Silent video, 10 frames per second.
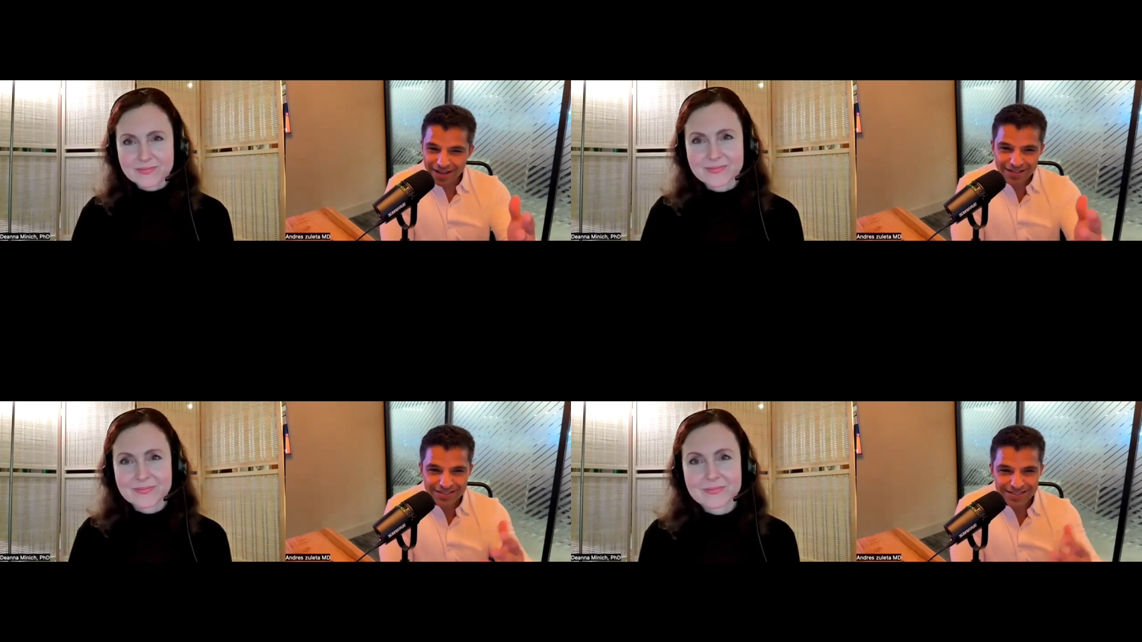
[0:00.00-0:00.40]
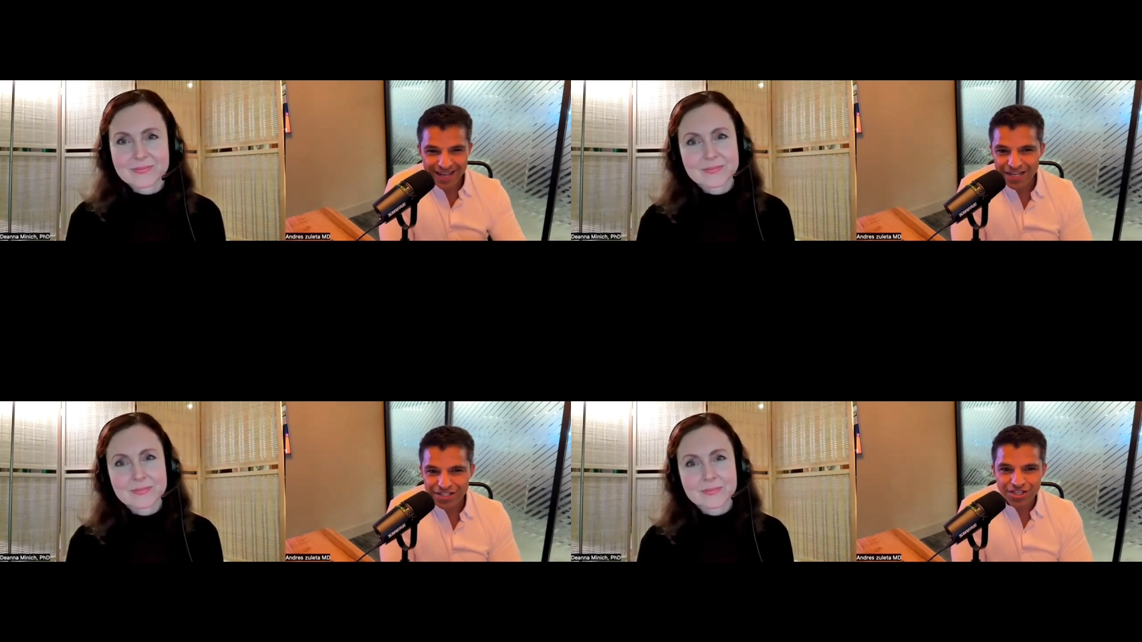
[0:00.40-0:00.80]
Speaker 1: is
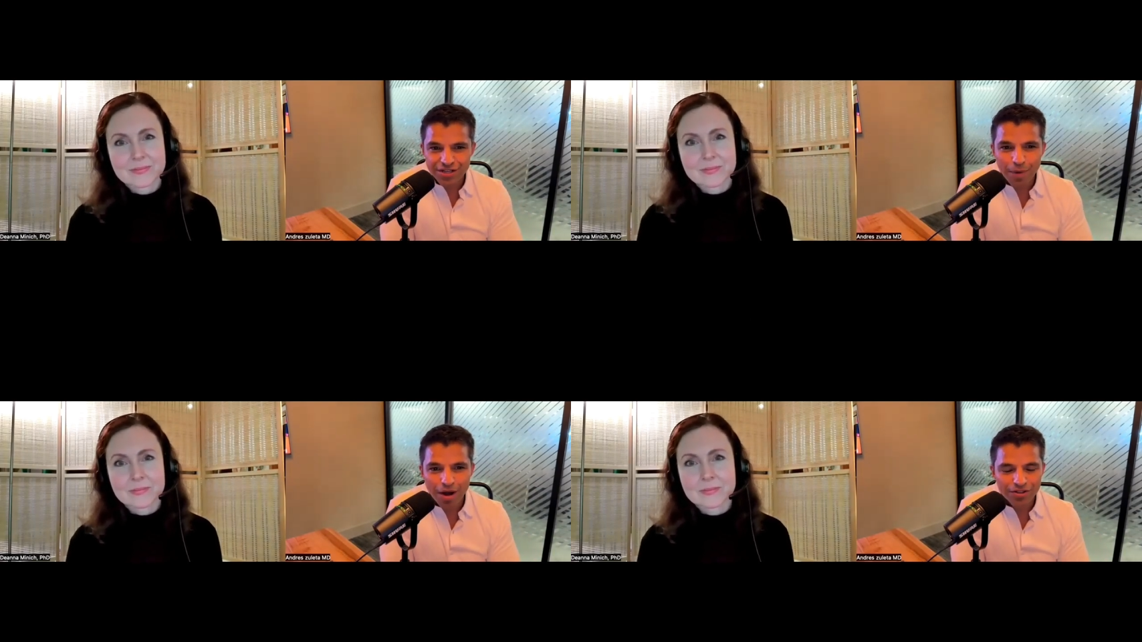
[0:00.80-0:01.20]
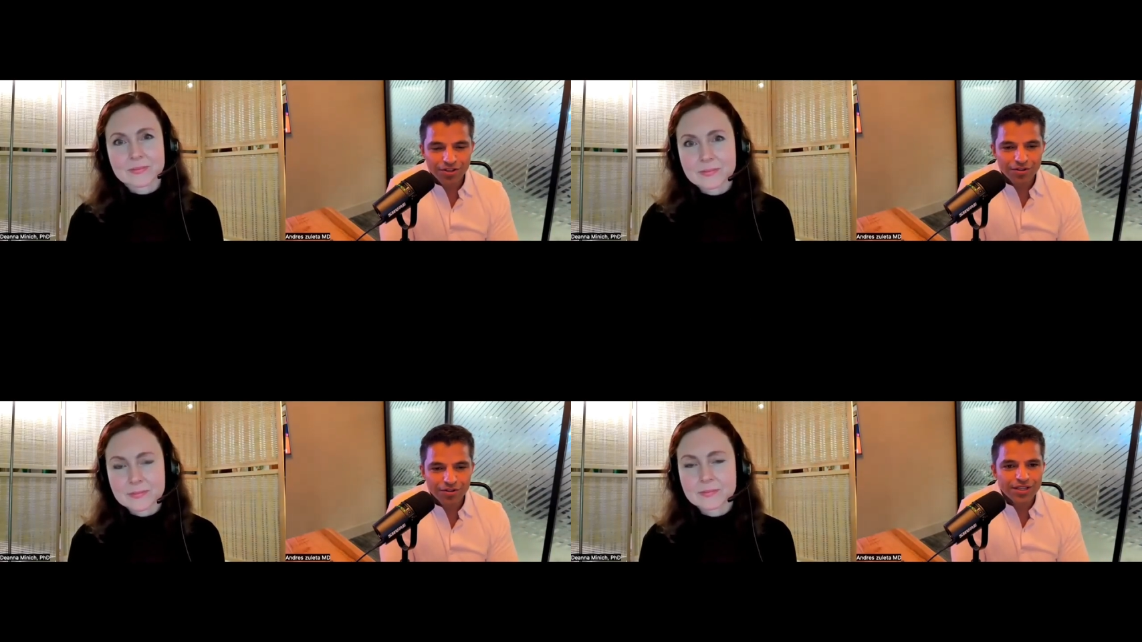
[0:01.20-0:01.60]
an ancient
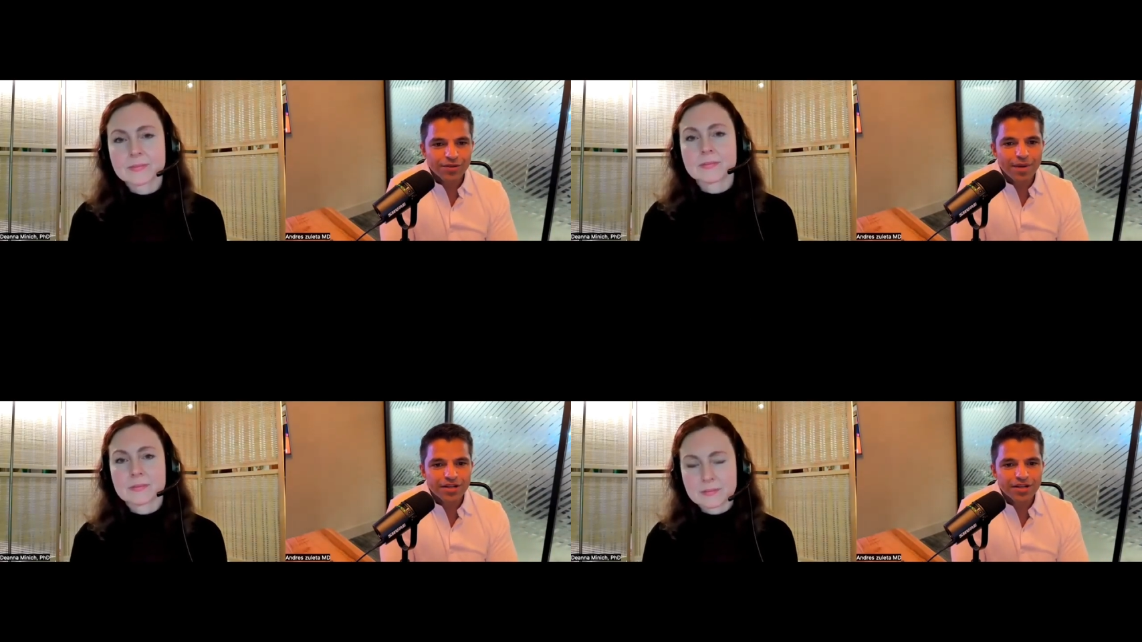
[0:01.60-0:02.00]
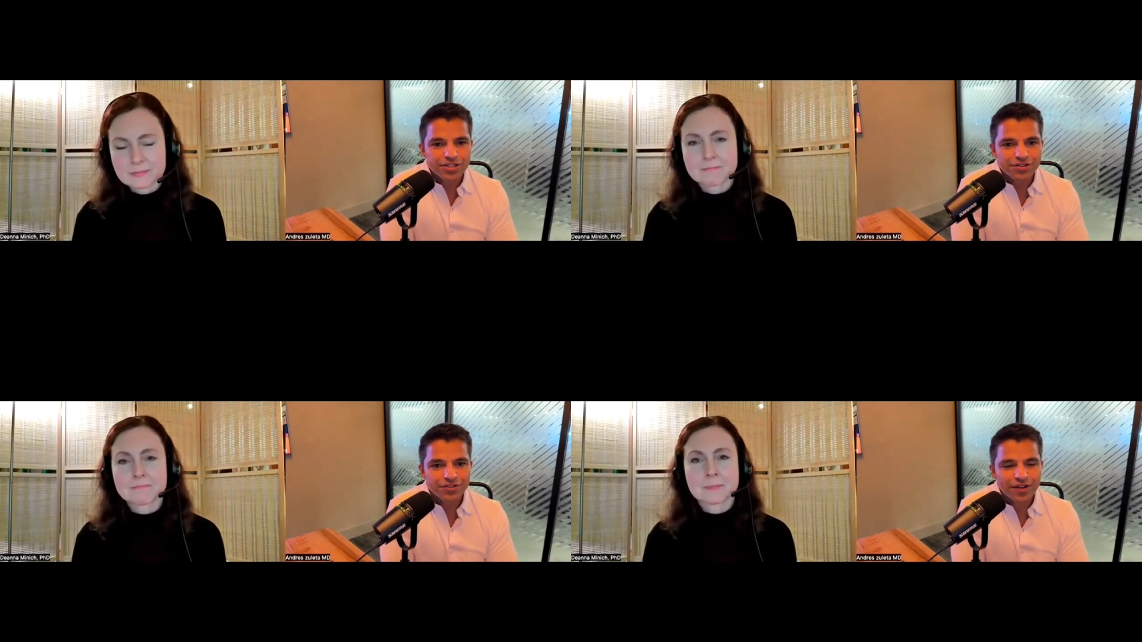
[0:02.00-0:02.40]
molecule, like you
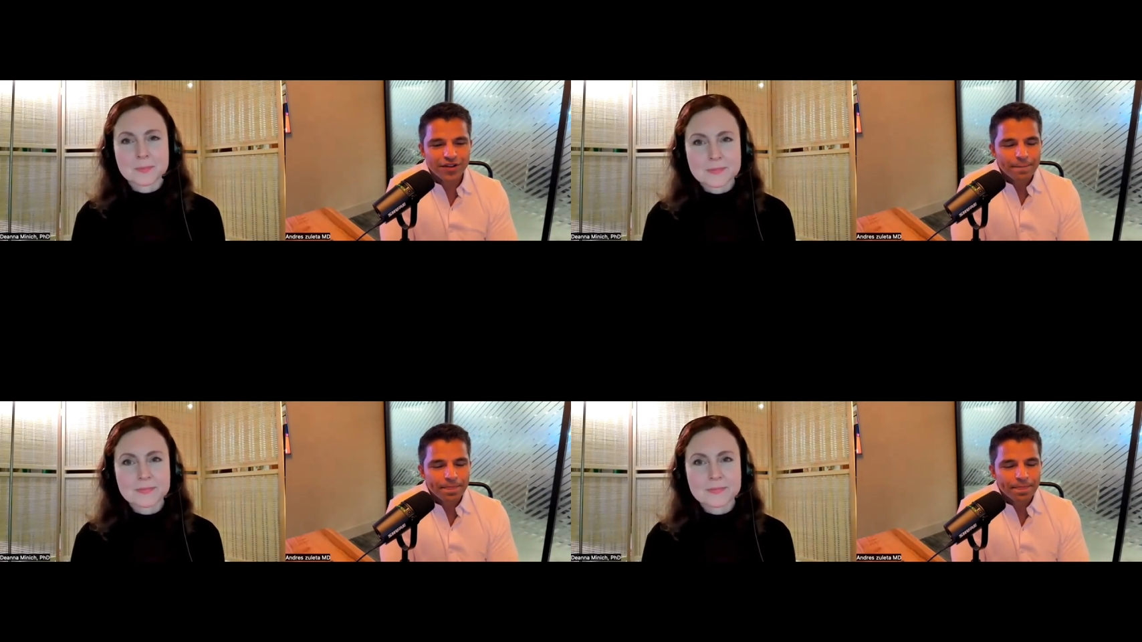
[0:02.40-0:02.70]
mentioned.